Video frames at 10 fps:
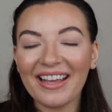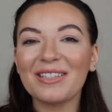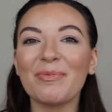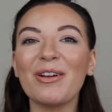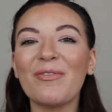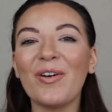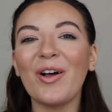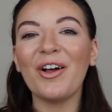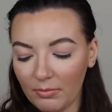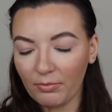It's
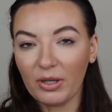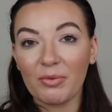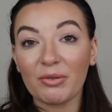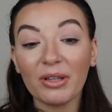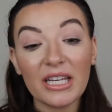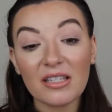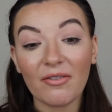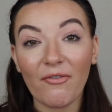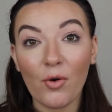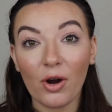beautiful. It was
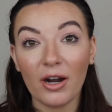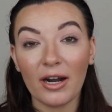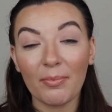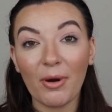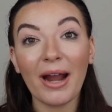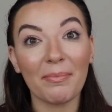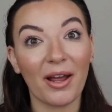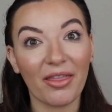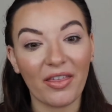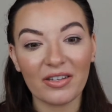released for Pride
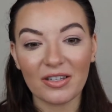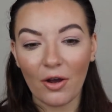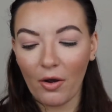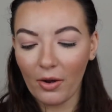Month. So